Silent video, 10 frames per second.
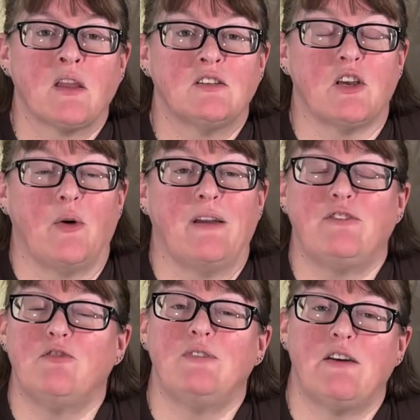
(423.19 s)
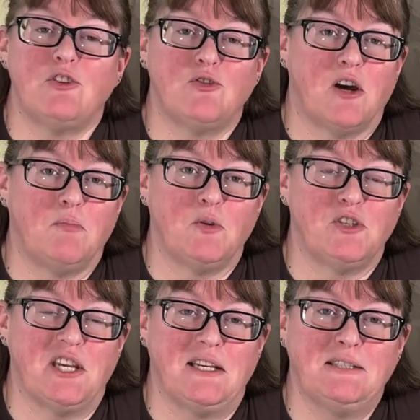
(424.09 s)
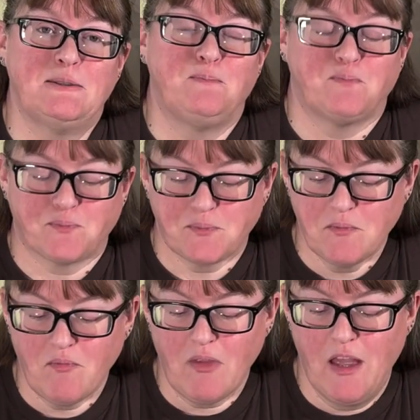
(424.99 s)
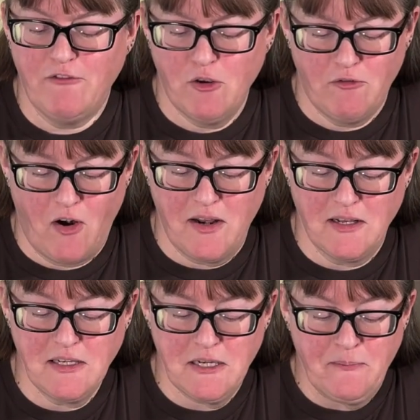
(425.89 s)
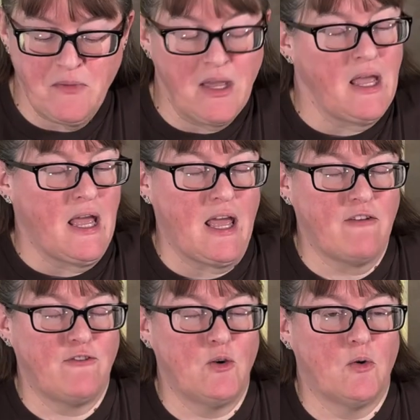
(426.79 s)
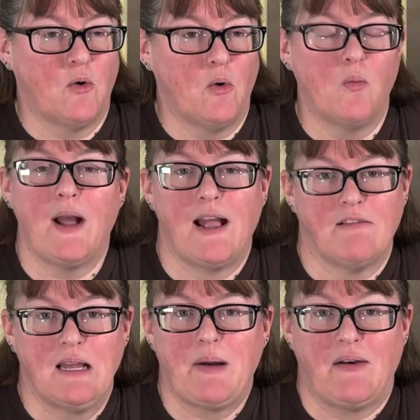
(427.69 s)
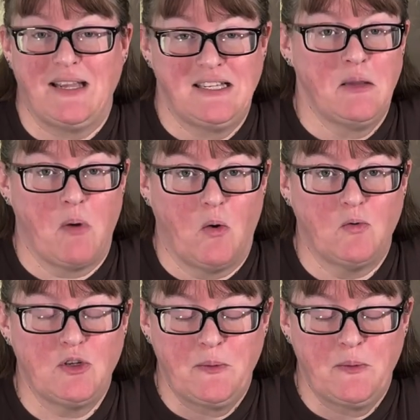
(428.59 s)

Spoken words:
So if you've never tried blue cheese, if you're frightened, if you're wary about eating mould,